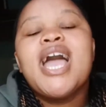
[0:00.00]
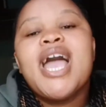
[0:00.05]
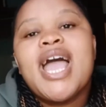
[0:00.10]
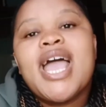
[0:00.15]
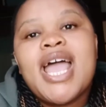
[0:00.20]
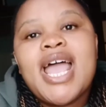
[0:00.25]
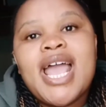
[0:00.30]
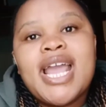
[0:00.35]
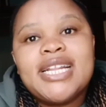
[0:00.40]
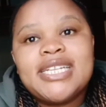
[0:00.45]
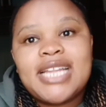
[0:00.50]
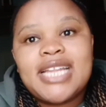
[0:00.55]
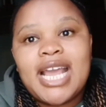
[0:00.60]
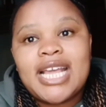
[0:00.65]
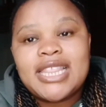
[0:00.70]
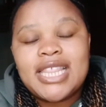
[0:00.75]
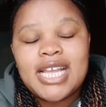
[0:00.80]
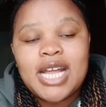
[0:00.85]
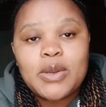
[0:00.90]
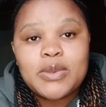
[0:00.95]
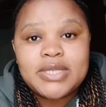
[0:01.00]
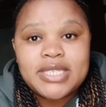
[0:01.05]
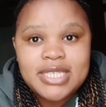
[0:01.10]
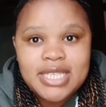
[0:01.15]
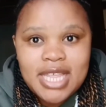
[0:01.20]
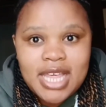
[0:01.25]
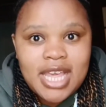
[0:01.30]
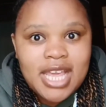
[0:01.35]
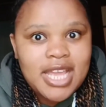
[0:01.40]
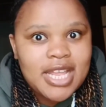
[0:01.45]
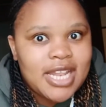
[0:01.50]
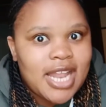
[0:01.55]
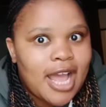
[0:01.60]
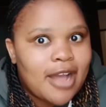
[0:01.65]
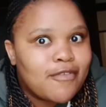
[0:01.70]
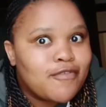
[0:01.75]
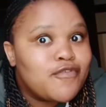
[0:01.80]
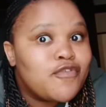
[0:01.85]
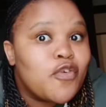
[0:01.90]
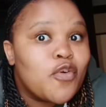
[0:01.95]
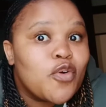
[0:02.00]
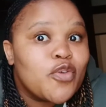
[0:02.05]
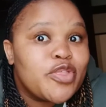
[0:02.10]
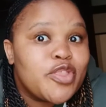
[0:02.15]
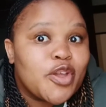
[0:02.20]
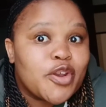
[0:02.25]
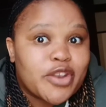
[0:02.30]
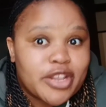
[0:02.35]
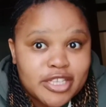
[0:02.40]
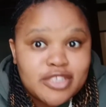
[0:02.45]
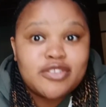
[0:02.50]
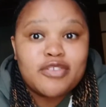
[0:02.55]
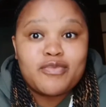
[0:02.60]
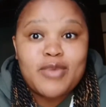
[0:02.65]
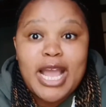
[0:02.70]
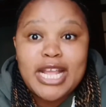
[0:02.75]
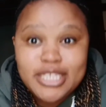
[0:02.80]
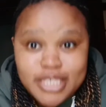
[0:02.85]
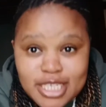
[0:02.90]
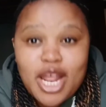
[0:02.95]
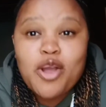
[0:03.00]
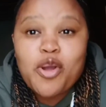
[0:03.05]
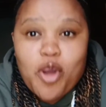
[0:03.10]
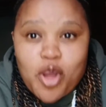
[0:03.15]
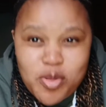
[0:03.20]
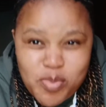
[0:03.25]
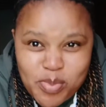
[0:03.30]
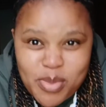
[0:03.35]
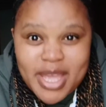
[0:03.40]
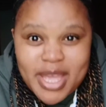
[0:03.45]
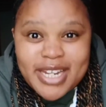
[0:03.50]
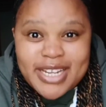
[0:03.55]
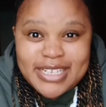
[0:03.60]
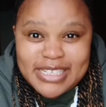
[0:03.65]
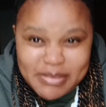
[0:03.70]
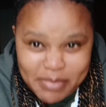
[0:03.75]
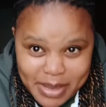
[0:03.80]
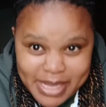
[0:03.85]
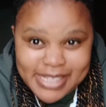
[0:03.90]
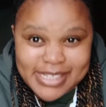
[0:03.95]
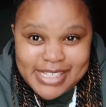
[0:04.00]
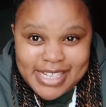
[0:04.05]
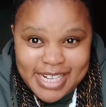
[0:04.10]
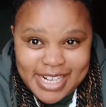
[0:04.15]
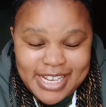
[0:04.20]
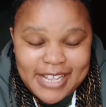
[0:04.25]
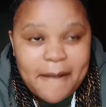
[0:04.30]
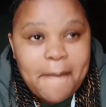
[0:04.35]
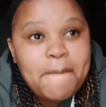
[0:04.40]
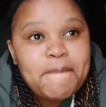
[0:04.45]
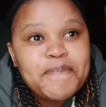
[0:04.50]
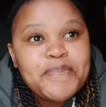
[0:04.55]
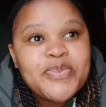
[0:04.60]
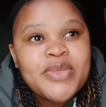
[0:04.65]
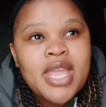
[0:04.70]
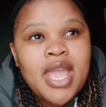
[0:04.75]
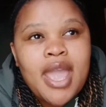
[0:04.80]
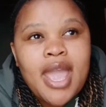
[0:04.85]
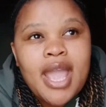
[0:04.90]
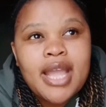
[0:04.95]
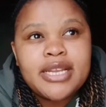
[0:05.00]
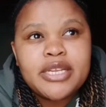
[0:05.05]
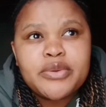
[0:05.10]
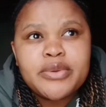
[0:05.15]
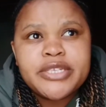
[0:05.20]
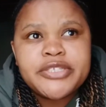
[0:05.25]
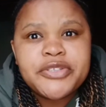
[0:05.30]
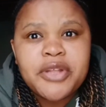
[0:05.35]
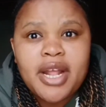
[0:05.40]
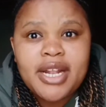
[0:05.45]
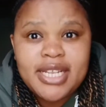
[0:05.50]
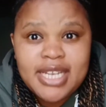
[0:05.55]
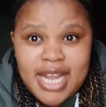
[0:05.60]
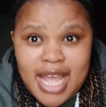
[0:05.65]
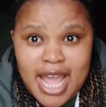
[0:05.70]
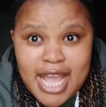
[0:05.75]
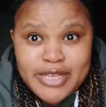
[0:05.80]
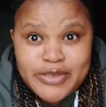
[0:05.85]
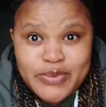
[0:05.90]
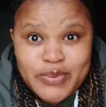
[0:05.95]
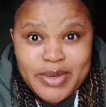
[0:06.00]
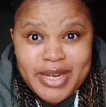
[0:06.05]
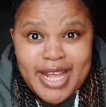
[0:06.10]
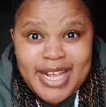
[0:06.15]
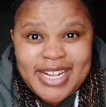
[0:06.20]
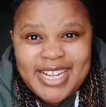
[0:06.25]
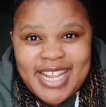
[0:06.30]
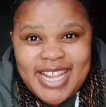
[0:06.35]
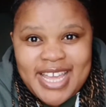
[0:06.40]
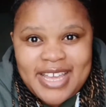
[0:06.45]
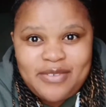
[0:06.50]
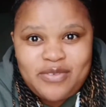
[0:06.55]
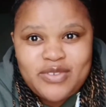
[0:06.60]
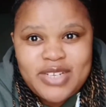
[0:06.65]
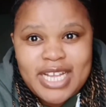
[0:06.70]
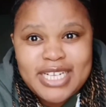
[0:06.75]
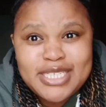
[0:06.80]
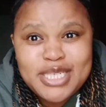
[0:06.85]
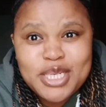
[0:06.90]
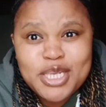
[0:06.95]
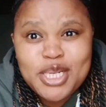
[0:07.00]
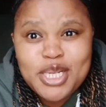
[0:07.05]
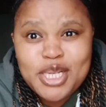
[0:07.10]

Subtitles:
And I think I was there like for the rest of, until I got married, basically. And it was not nice when I left. I didn't